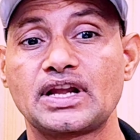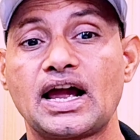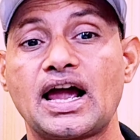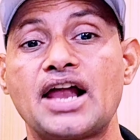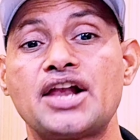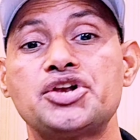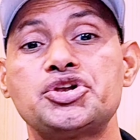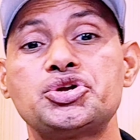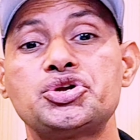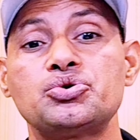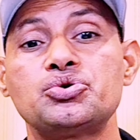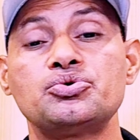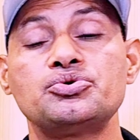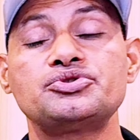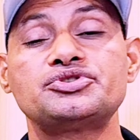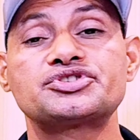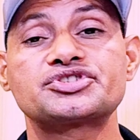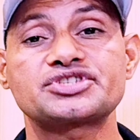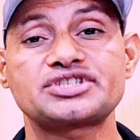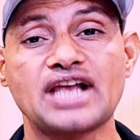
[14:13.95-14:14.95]
and
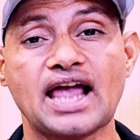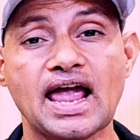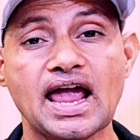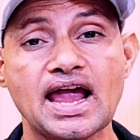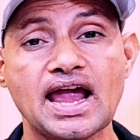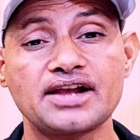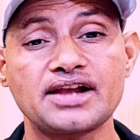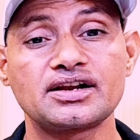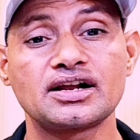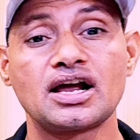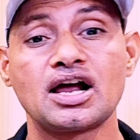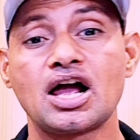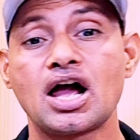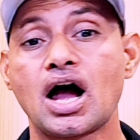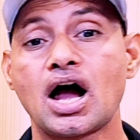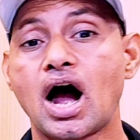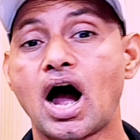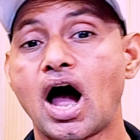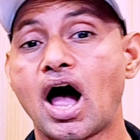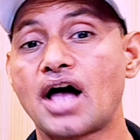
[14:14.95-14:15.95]
use said,
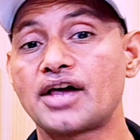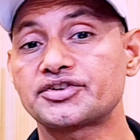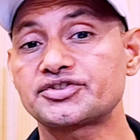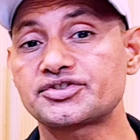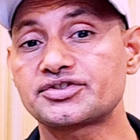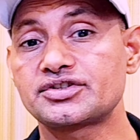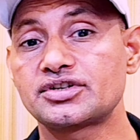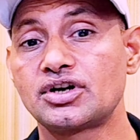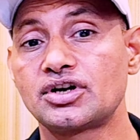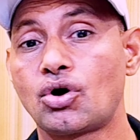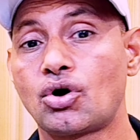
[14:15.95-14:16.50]
asked,